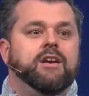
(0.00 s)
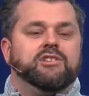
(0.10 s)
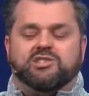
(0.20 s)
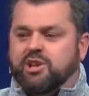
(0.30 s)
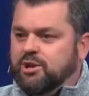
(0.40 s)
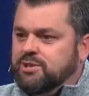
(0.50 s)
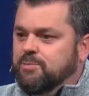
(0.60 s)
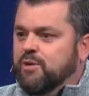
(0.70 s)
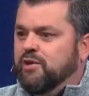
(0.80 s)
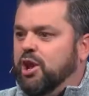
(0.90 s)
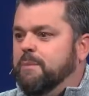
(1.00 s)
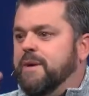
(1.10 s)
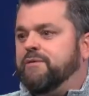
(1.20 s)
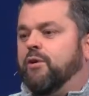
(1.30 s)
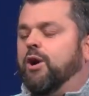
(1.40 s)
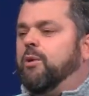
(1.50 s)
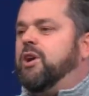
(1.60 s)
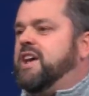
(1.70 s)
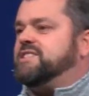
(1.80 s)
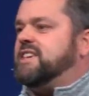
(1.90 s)
start to move a little bit
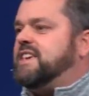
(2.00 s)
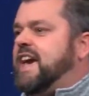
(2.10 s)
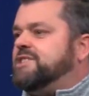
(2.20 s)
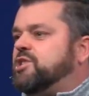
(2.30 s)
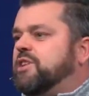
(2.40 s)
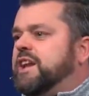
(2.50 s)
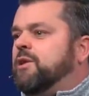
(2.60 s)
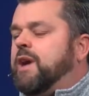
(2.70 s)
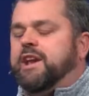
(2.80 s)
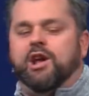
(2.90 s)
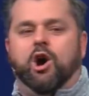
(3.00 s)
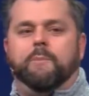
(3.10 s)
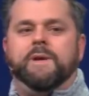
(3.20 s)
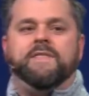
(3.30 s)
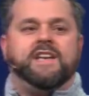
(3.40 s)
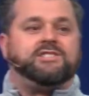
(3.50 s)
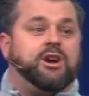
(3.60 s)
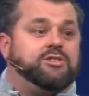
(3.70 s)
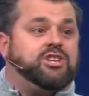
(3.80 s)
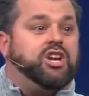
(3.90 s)
forward as the gates are getting ready to open and they
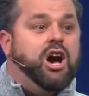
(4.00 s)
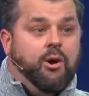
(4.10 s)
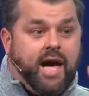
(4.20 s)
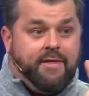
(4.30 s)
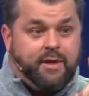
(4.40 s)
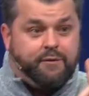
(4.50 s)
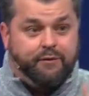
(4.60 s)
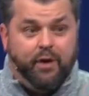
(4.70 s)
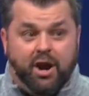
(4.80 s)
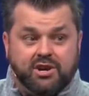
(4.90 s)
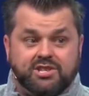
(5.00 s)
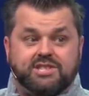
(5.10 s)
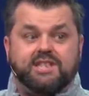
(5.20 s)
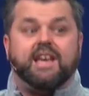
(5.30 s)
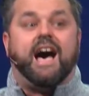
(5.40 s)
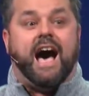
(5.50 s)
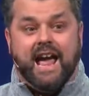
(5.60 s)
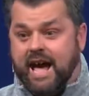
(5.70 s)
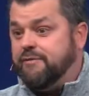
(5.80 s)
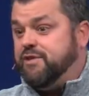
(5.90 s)
start to go. And the first, I
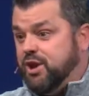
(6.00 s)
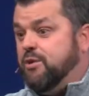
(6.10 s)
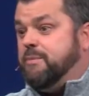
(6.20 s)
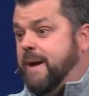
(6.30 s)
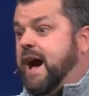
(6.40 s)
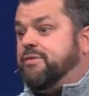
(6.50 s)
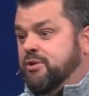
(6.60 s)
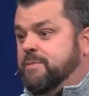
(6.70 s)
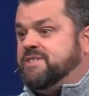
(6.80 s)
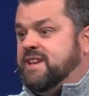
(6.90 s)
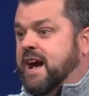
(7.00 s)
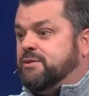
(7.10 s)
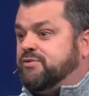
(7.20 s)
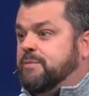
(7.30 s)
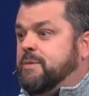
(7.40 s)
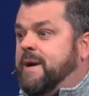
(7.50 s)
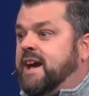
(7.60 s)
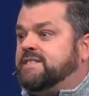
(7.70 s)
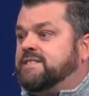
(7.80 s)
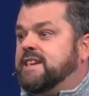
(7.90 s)
have to go to the bathroom, is announced from the
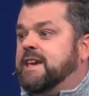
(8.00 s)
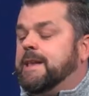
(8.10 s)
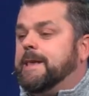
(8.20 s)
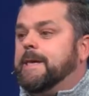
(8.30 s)
back seat.